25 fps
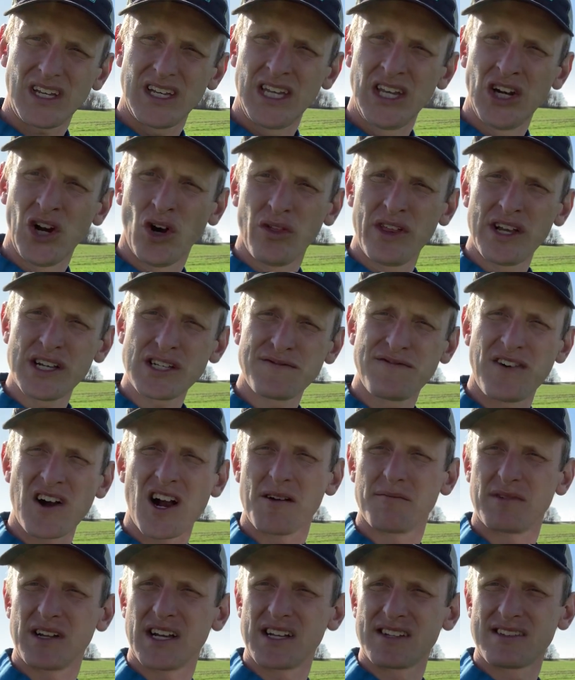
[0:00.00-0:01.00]
This
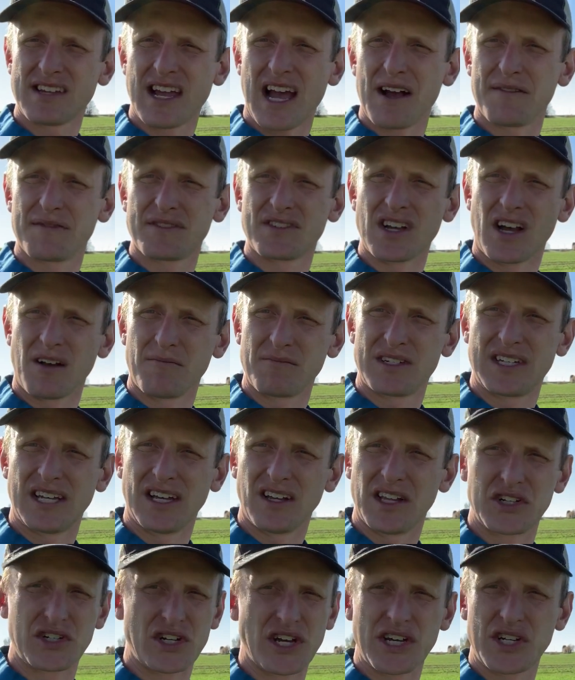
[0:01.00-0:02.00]
farm does have some
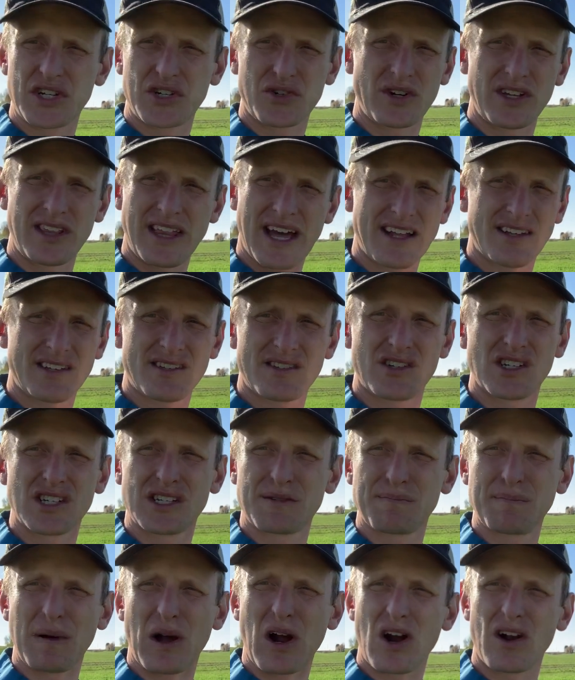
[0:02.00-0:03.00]
tillage history. That's
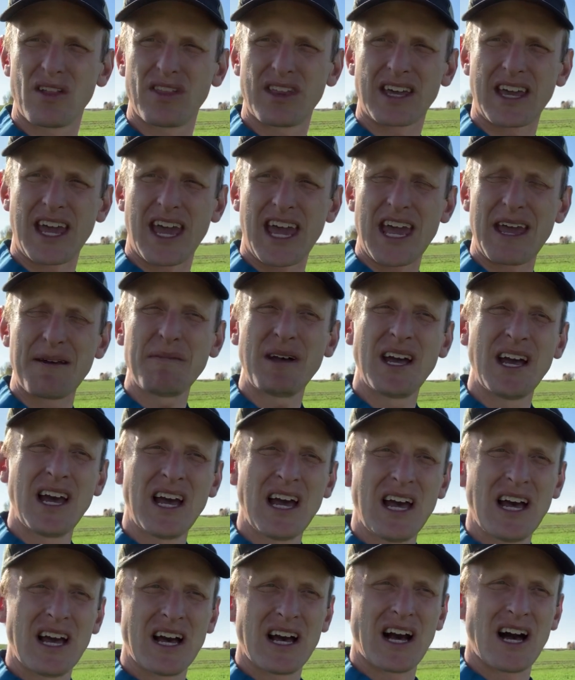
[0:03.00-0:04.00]
just part of the game.
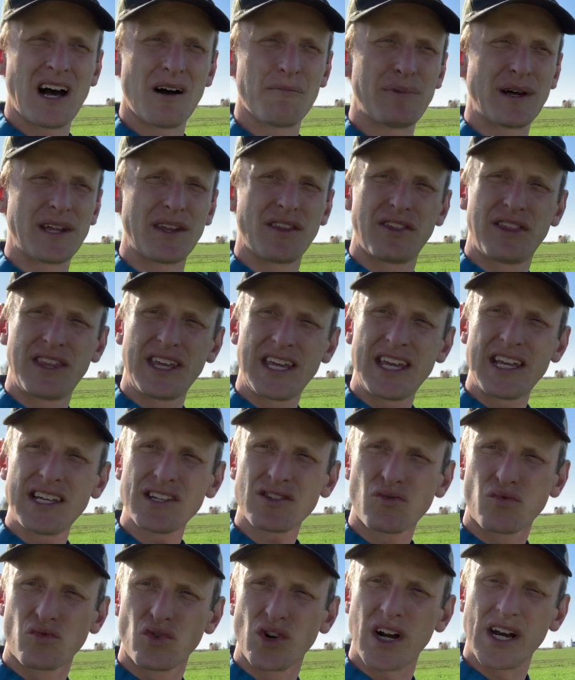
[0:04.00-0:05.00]
But
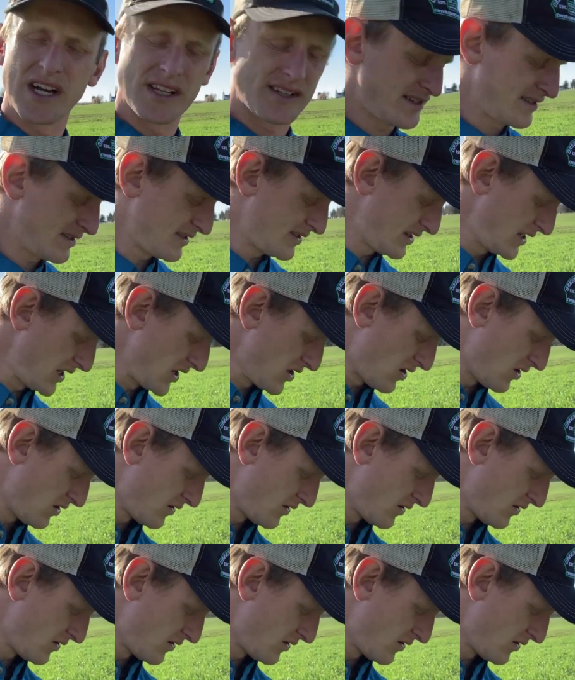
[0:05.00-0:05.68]
these roots,